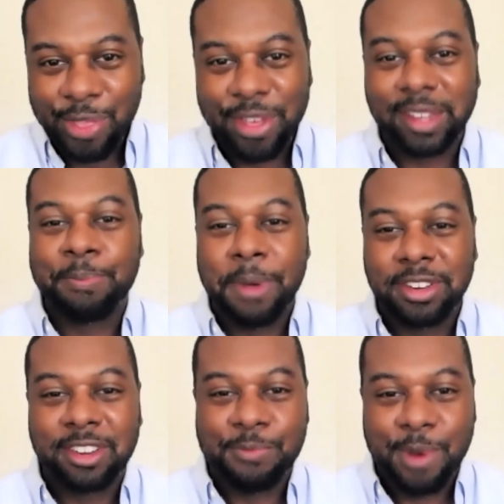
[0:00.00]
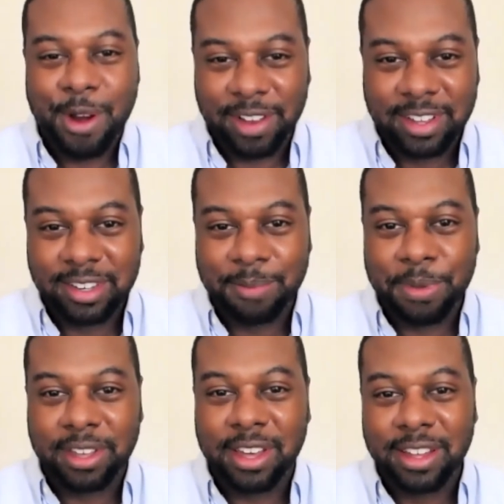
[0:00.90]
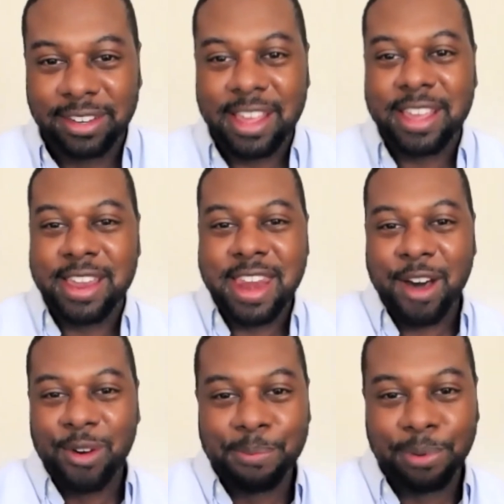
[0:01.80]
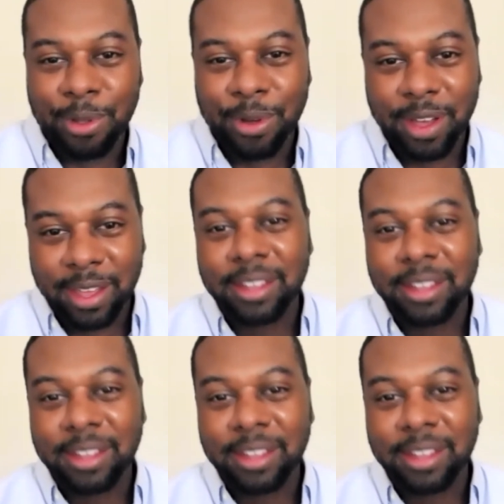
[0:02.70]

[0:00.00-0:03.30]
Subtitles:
the expensive markets because they can now employ